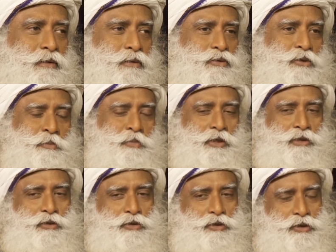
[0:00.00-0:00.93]
So
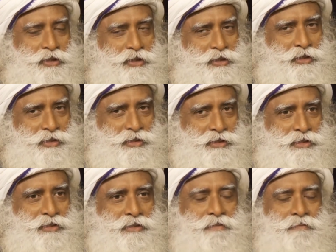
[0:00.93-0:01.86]
being
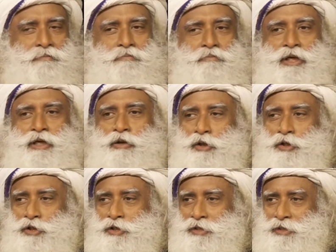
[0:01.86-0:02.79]
judicious, being
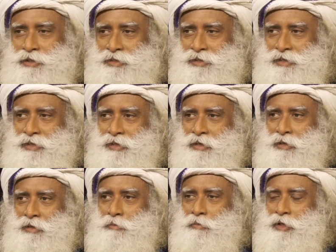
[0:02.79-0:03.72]
cautious,
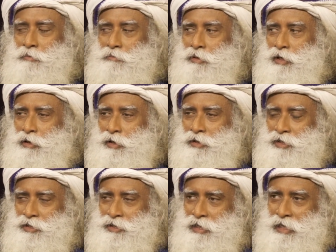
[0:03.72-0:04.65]
being
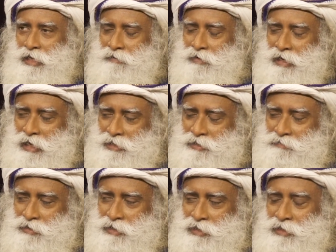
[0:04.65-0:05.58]
precautious in our
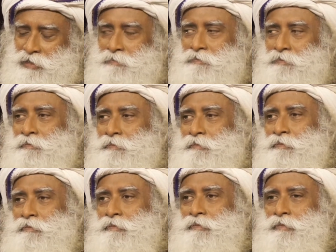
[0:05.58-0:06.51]
activity,
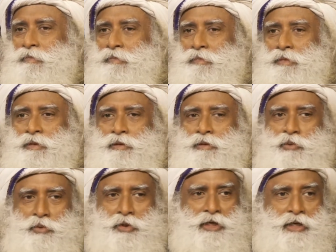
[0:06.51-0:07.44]

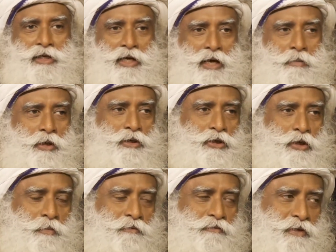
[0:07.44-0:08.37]
we can come on
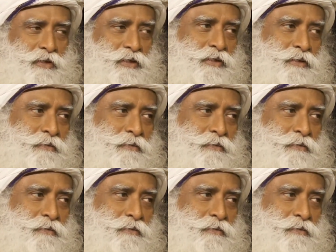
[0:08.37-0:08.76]
top of it.